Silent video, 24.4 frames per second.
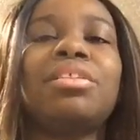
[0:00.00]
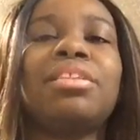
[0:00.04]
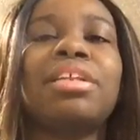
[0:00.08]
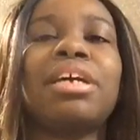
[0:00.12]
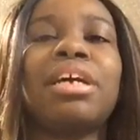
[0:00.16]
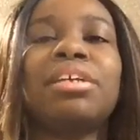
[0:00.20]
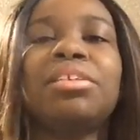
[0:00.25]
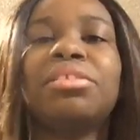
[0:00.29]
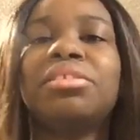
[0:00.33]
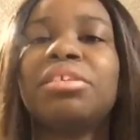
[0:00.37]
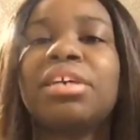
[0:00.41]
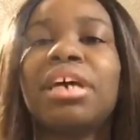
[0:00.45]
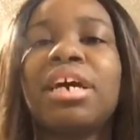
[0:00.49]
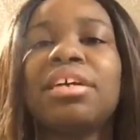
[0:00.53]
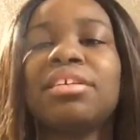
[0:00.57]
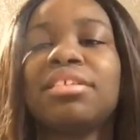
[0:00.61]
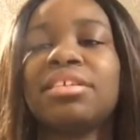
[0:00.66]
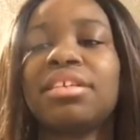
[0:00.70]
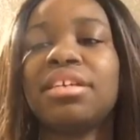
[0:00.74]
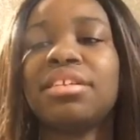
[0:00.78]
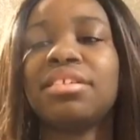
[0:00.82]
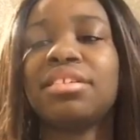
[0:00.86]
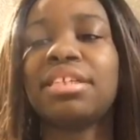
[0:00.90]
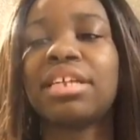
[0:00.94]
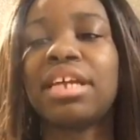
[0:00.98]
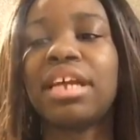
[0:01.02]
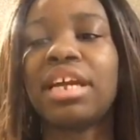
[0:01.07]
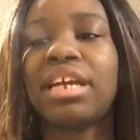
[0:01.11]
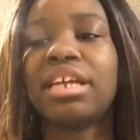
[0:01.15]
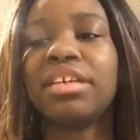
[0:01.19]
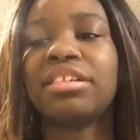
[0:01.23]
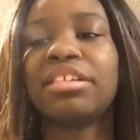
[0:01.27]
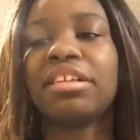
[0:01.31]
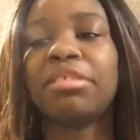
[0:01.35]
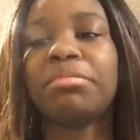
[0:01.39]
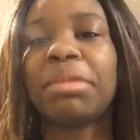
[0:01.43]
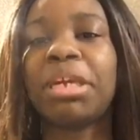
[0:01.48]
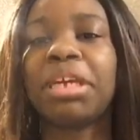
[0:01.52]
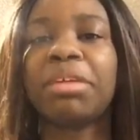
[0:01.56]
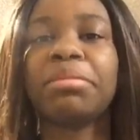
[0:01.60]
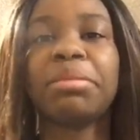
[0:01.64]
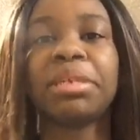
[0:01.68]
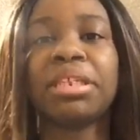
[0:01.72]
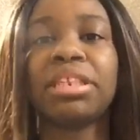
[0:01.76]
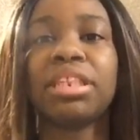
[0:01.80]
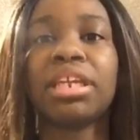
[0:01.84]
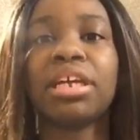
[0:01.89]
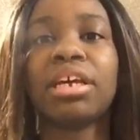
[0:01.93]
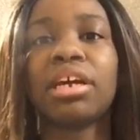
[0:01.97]
that you guys can say to make
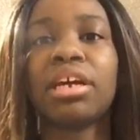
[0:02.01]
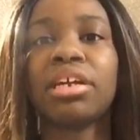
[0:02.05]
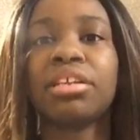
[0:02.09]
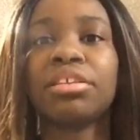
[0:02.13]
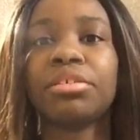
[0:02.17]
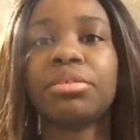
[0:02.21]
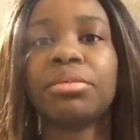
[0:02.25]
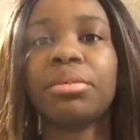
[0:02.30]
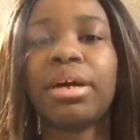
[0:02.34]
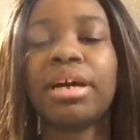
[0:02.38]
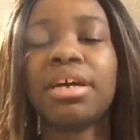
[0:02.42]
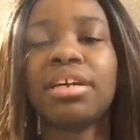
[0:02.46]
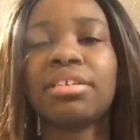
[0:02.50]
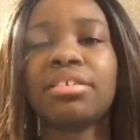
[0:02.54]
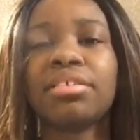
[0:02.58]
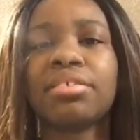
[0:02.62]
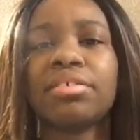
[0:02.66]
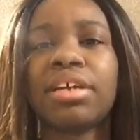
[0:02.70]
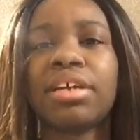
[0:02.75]
me think otherwise,